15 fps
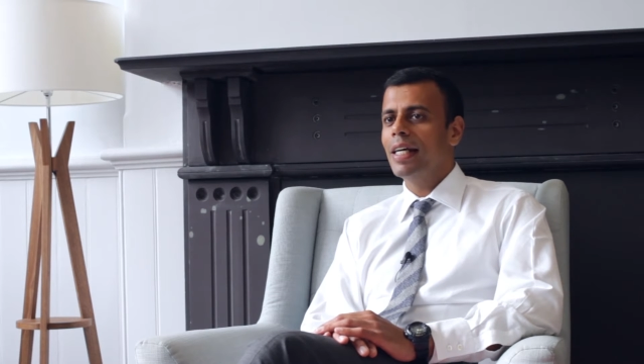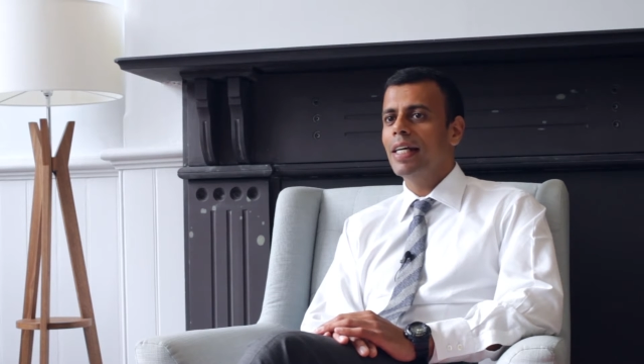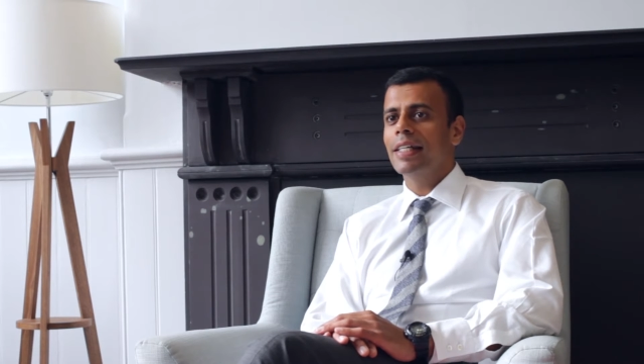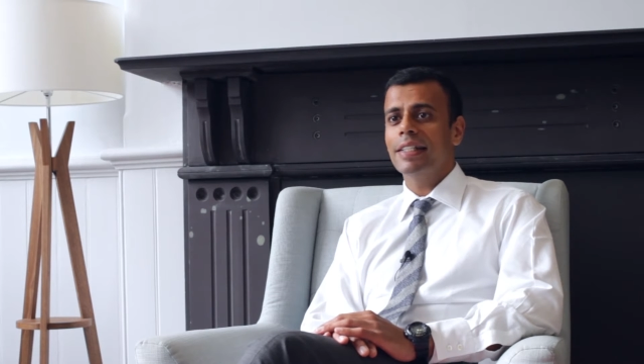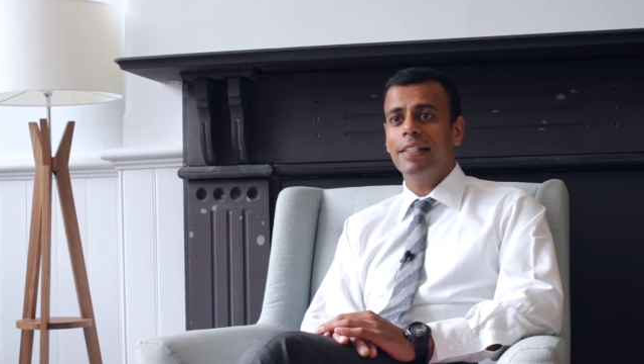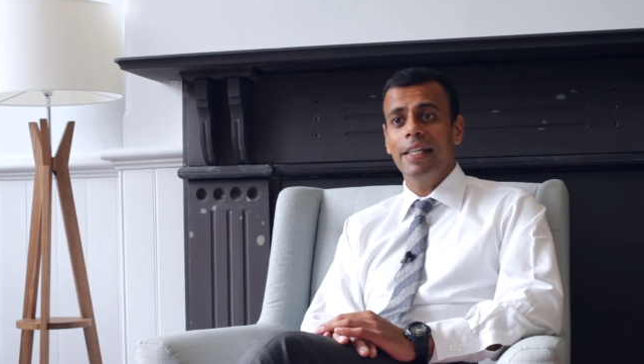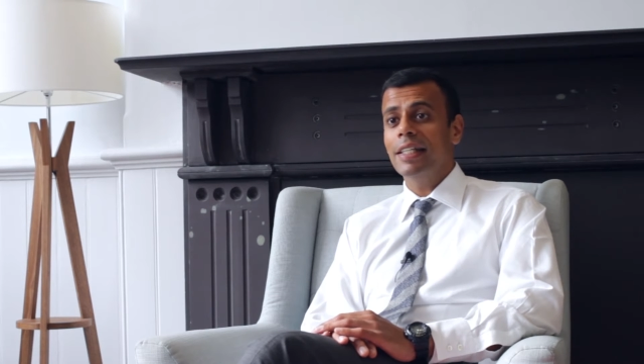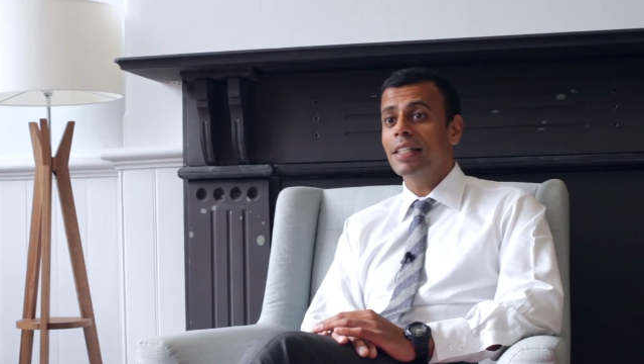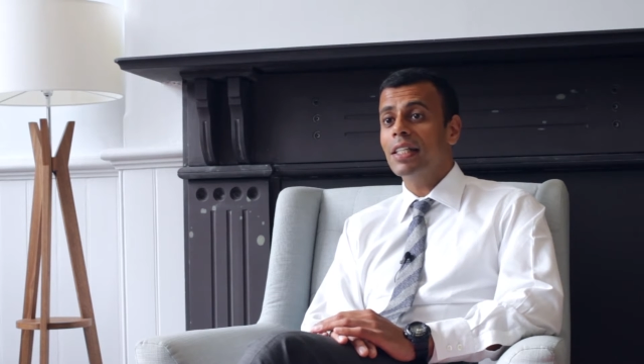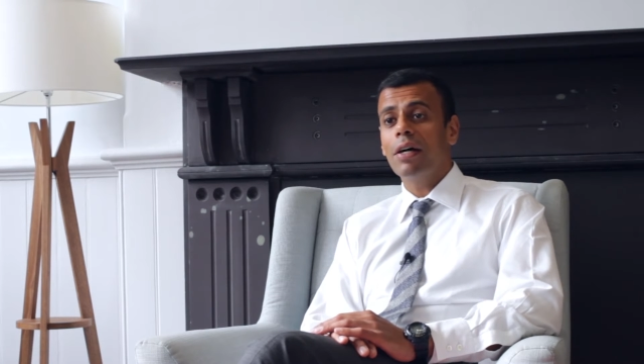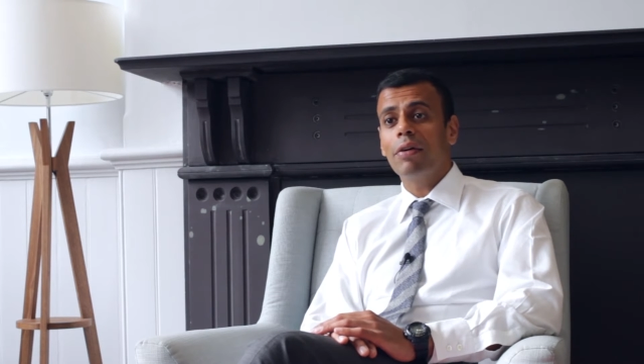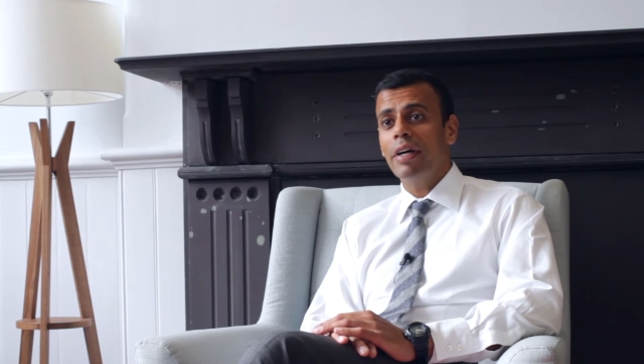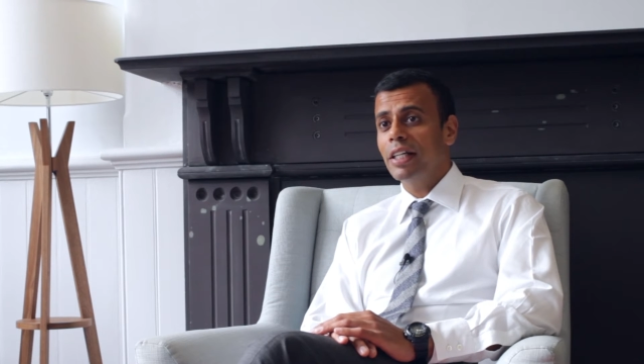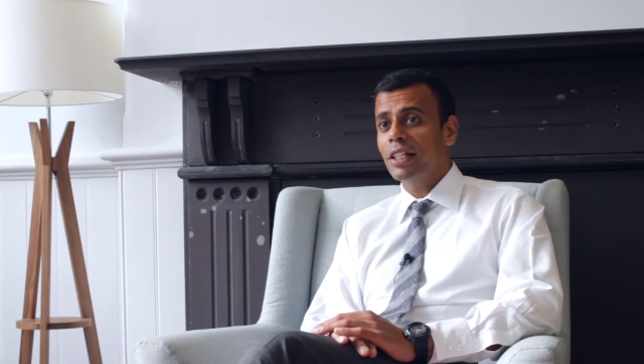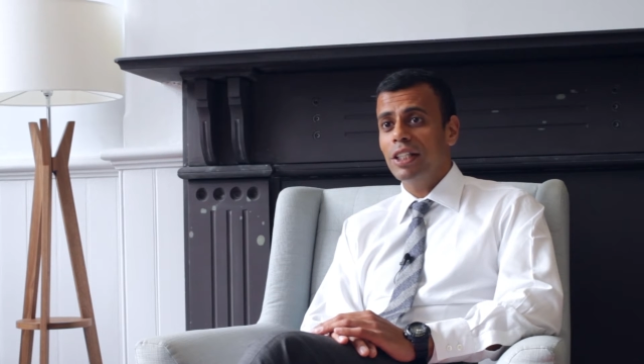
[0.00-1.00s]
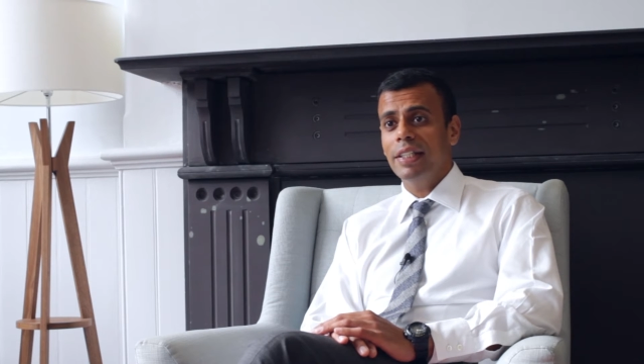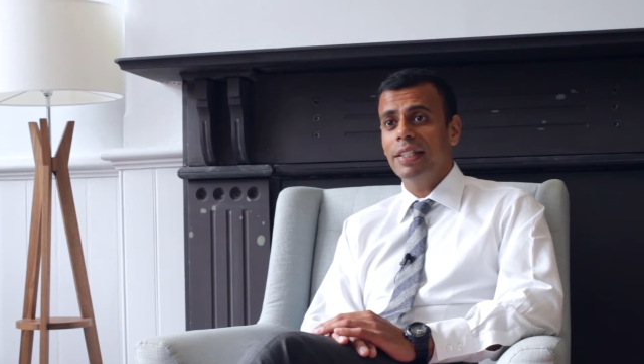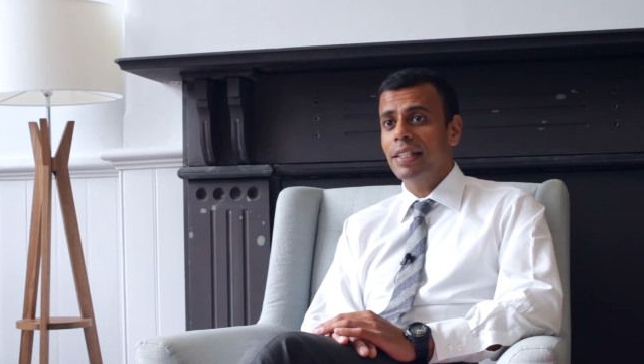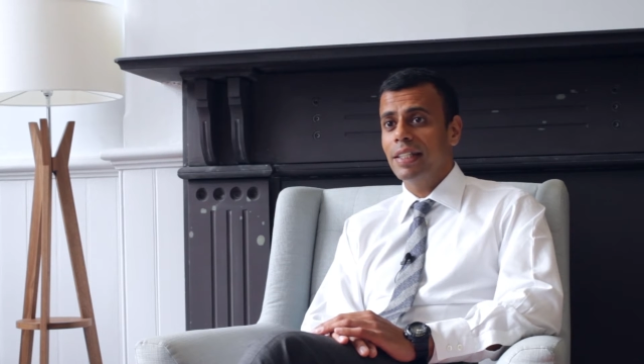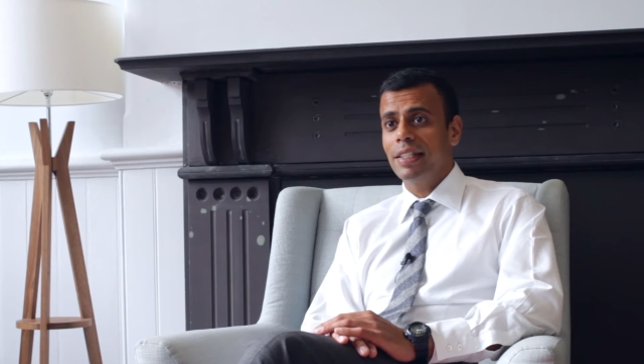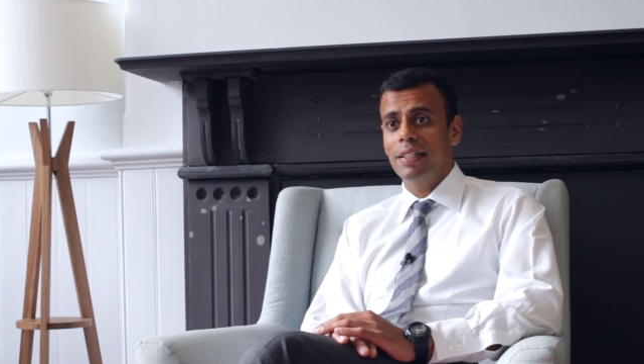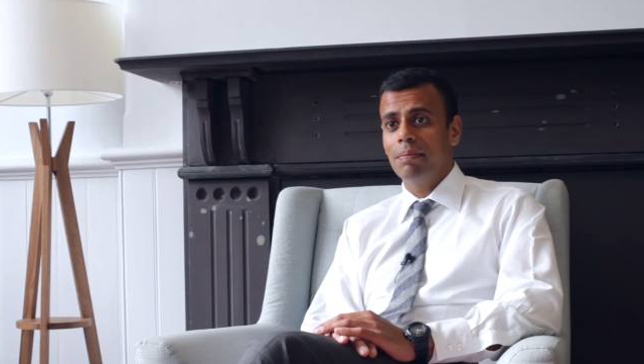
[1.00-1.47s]
since our energy
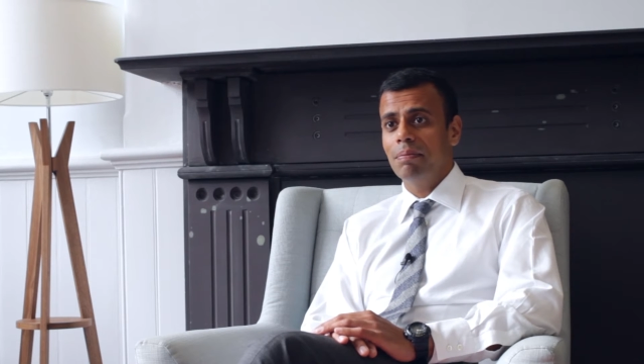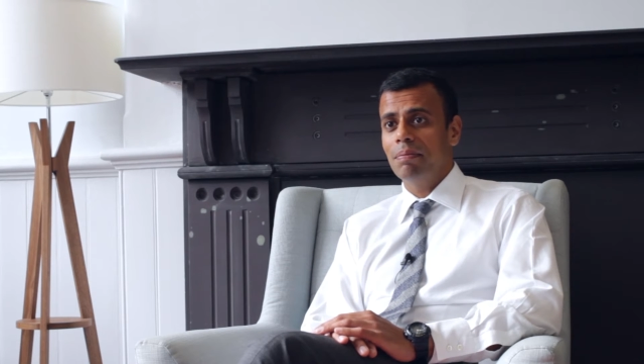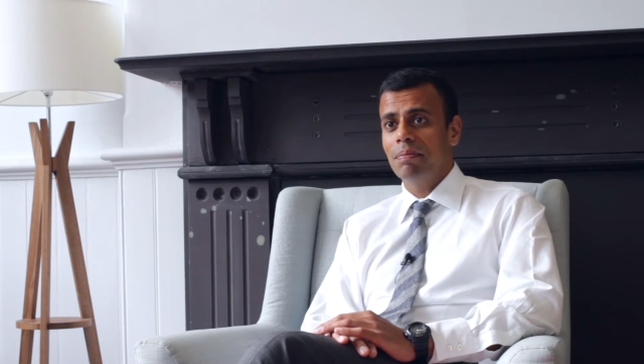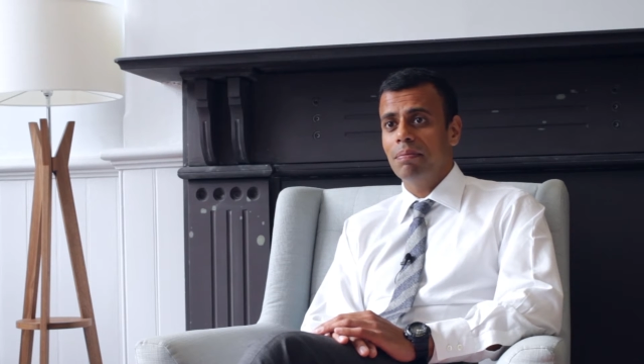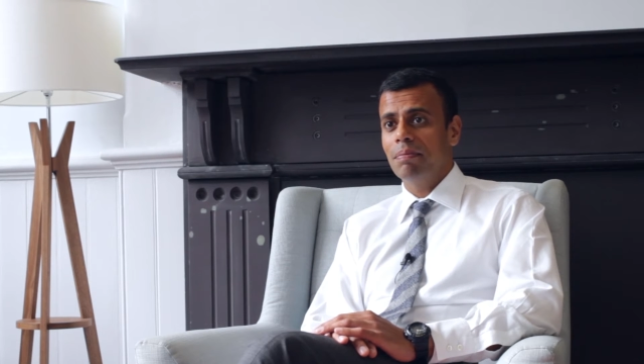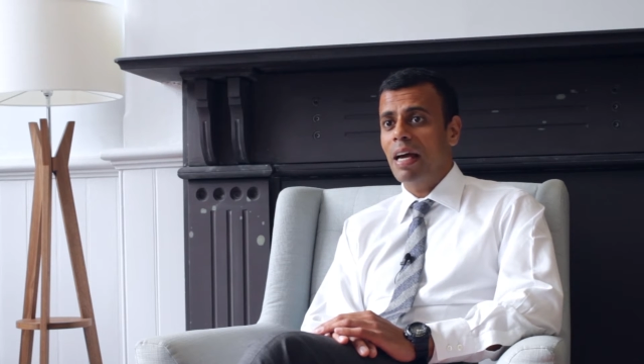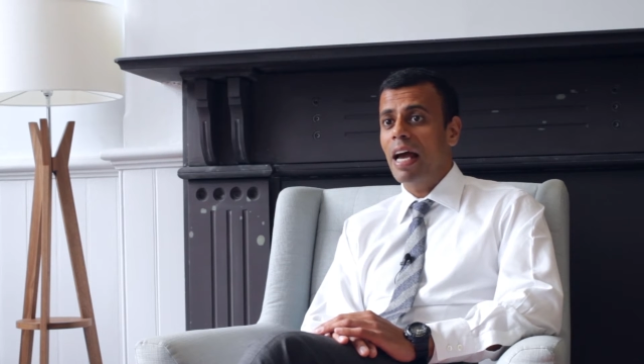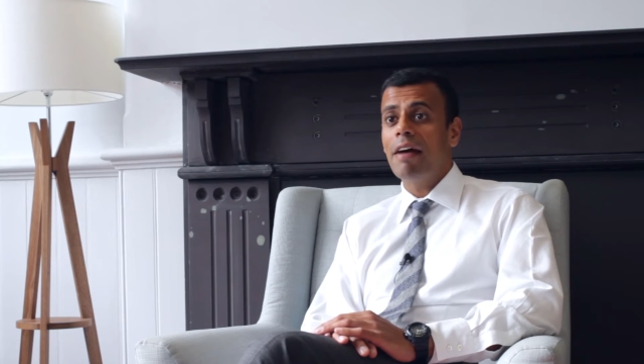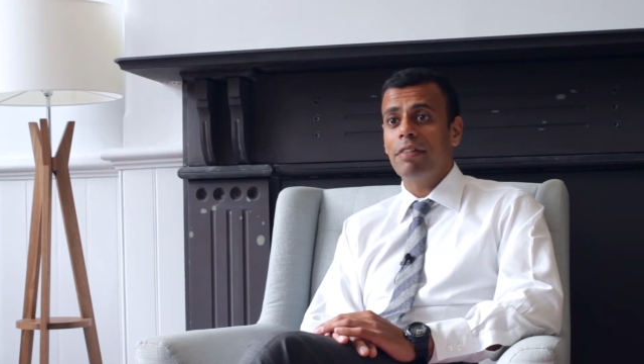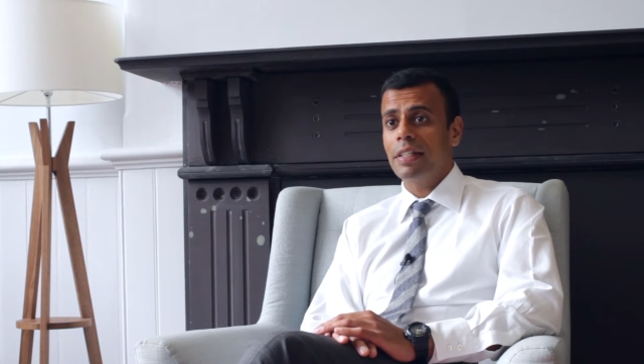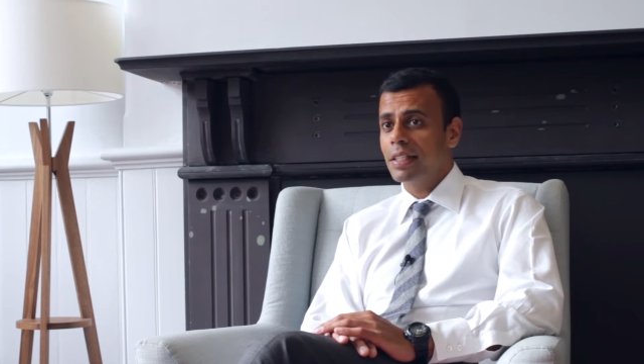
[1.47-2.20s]
system ever